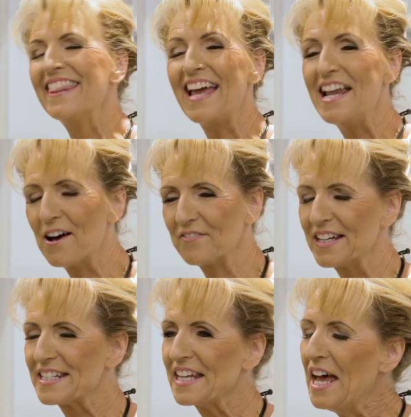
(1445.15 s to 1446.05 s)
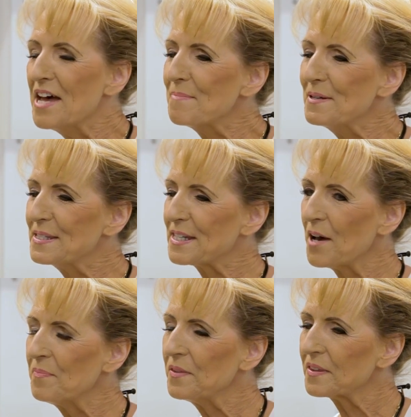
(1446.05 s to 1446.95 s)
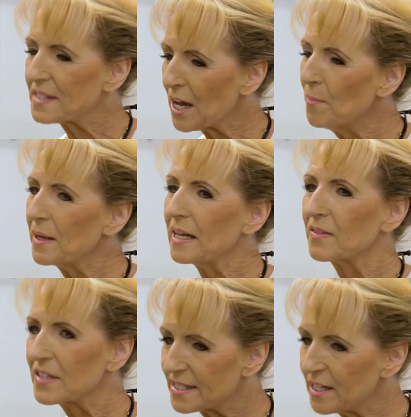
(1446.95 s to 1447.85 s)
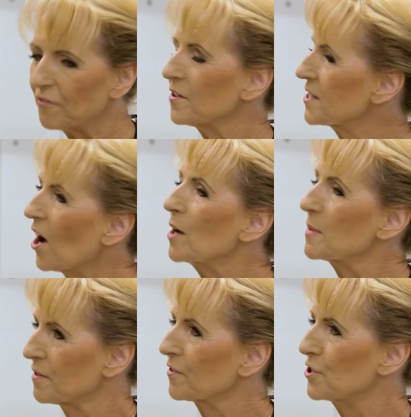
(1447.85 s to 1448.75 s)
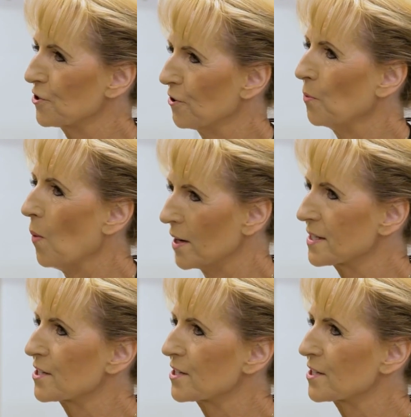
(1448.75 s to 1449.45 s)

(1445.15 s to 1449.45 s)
They love it. But um, tell me, there's different types of control, wireless